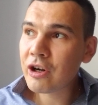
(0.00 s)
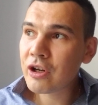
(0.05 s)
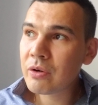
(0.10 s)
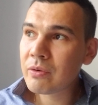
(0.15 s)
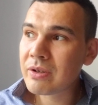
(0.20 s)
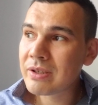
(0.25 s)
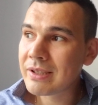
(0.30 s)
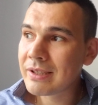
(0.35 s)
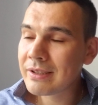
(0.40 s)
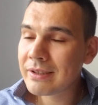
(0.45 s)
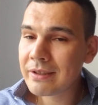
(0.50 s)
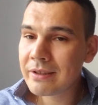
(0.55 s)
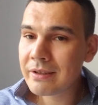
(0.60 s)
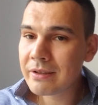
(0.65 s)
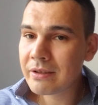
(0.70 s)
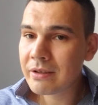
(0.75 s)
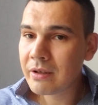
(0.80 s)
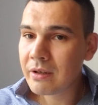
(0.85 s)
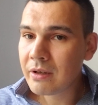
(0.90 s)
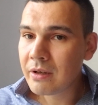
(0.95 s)
the
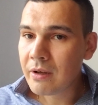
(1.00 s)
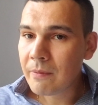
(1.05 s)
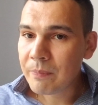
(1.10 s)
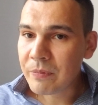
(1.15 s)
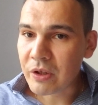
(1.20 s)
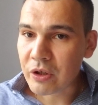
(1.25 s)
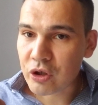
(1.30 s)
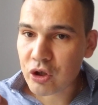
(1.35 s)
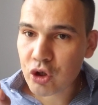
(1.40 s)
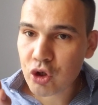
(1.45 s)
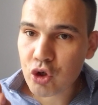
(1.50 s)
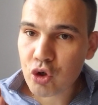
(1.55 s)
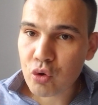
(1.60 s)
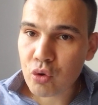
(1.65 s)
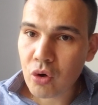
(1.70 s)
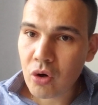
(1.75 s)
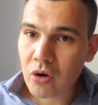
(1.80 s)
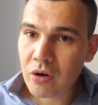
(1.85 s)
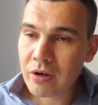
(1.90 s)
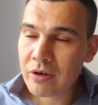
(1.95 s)
resistance, the
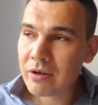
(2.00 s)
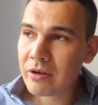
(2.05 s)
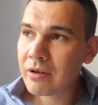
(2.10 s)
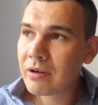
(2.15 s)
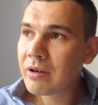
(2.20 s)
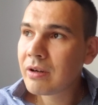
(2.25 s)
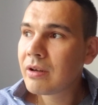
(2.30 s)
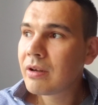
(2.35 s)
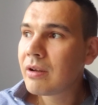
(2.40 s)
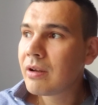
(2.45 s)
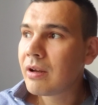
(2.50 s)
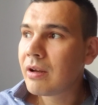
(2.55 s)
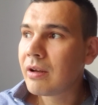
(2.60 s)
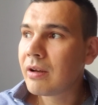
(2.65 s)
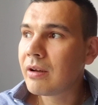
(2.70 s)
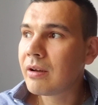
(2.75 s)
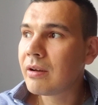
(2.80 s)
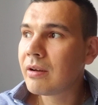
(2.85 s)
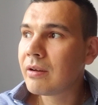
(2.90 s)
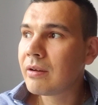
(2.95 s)
stronger,
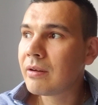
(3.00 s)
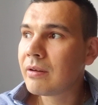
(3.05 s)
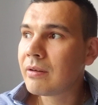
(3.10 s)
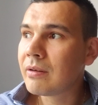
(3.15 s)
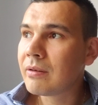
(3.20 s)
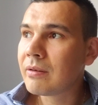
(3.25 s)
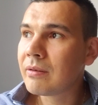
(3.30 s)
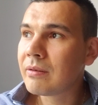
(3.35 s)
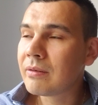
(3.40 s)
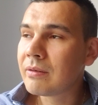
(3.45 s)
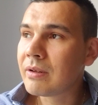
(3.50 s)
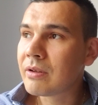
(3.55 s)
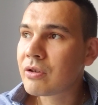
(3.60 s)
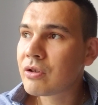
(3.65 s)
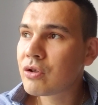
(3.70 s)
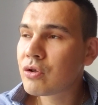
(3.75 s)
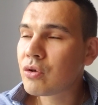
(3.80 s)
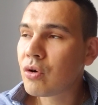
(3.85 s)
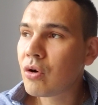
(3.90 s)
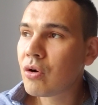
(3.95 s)
the
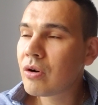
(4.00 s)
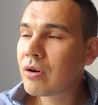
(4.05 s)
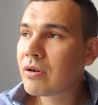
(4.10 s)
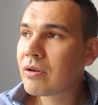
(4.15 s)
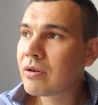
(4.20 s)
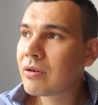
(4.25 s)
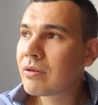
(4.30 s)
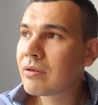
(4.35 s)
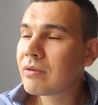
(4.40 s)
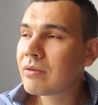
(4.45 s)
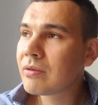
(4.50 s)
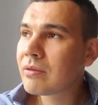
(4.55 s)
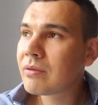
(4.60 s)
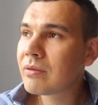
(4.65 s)
stronger,